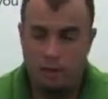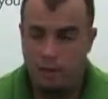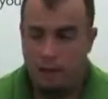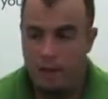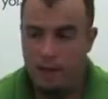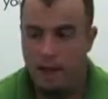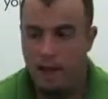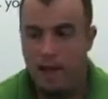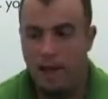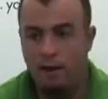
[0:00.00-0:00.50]

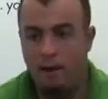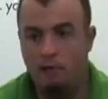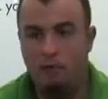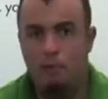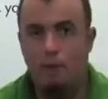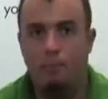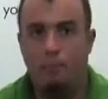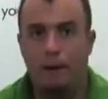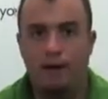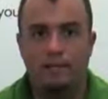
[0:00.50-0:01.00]
It handles
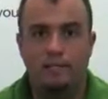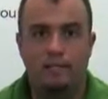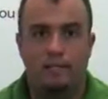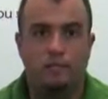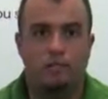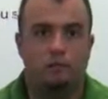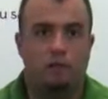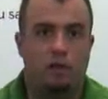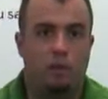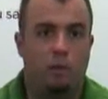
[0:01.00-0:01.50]
the
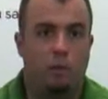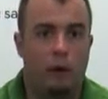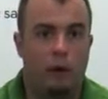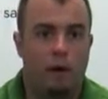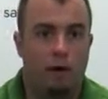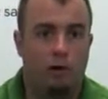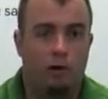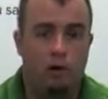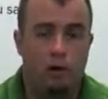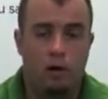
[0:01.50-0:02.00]
basics really
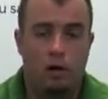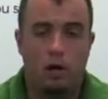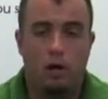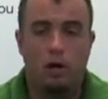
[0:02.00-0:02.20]
well.